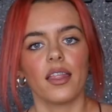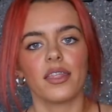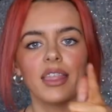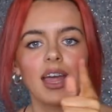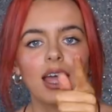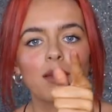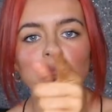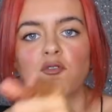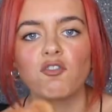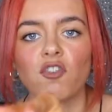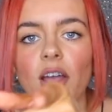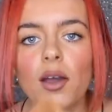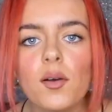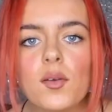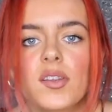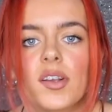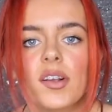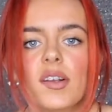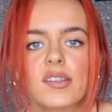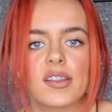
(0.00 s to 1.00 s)
them
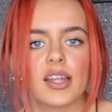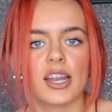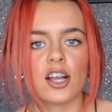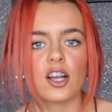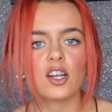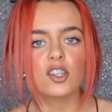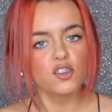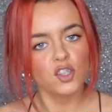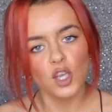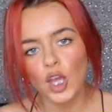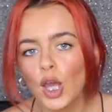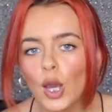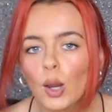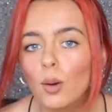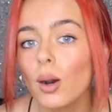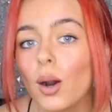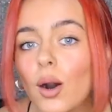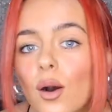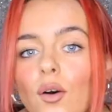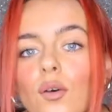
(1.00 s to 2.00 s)
trousers that I got
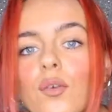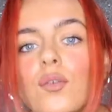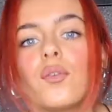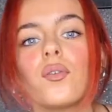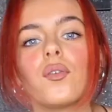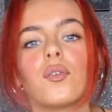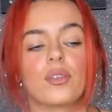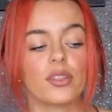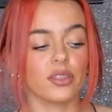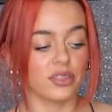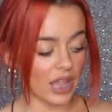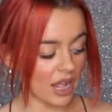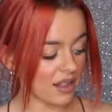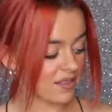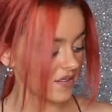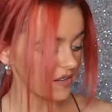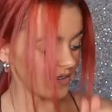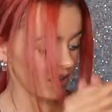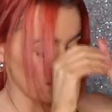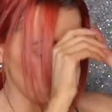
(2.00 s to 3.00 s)
two of.
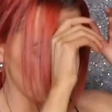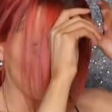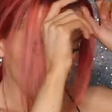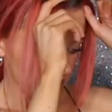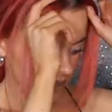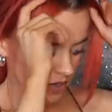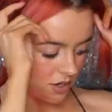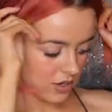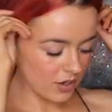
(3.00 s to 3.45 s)
That's a no.